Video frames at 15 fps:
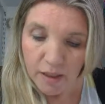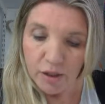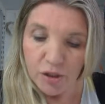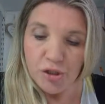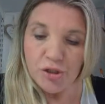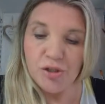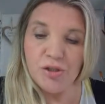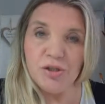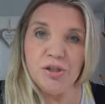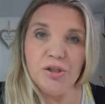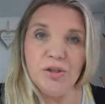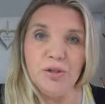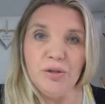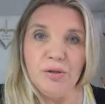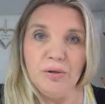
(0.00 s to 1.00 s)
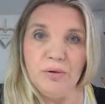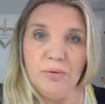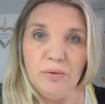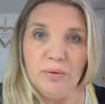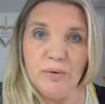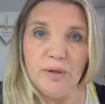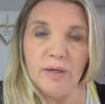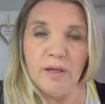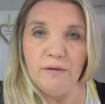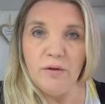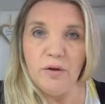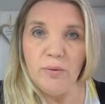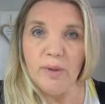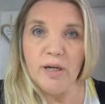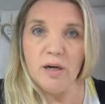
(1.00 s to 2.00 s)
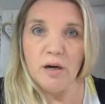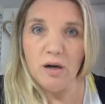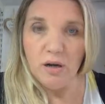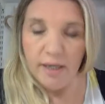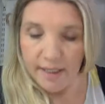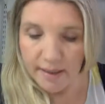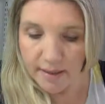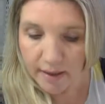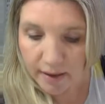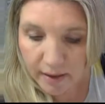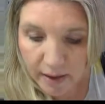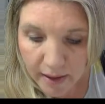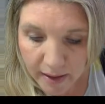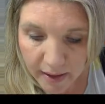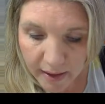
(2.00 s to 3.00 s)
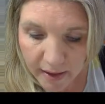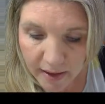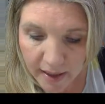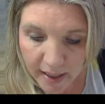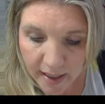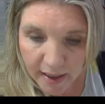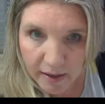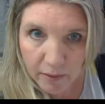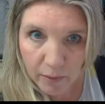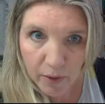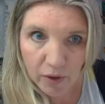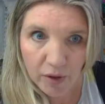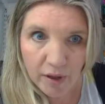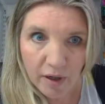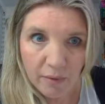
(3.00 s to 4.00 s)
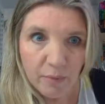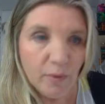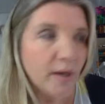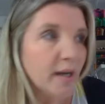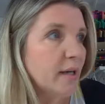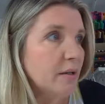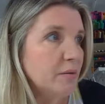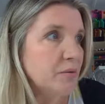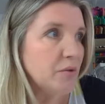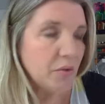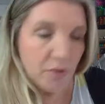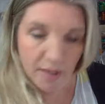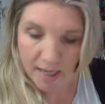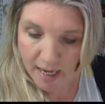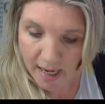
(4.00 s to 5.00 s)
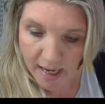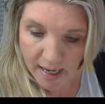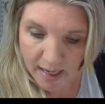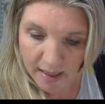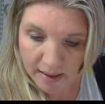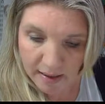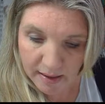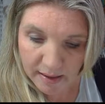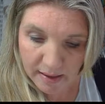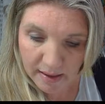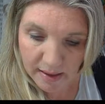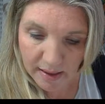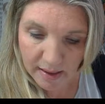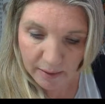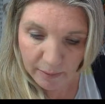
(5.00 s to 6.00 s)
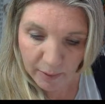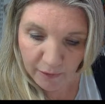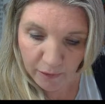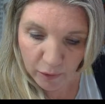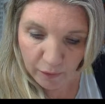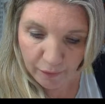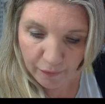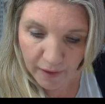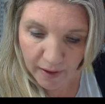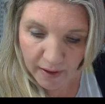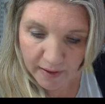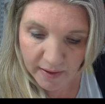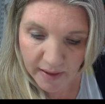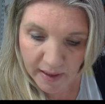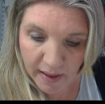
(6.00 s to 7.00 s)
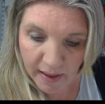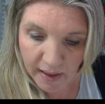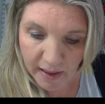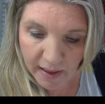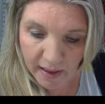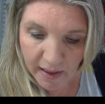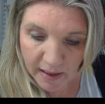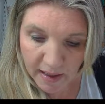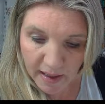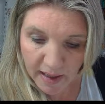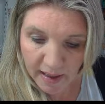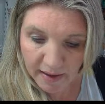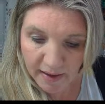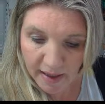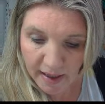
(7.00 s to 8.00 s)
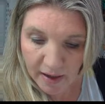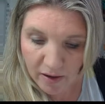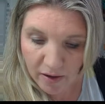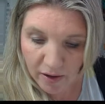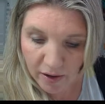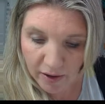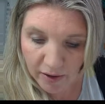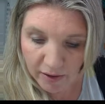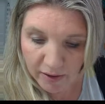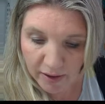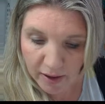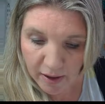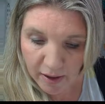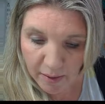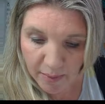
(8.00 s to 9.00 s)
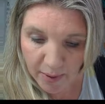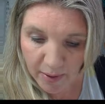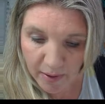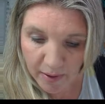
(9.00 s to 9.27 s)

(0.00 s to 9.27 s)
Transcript: just to give you a guide. Then we're going to come round on her hand, and we've got fingers here, and they are curled up.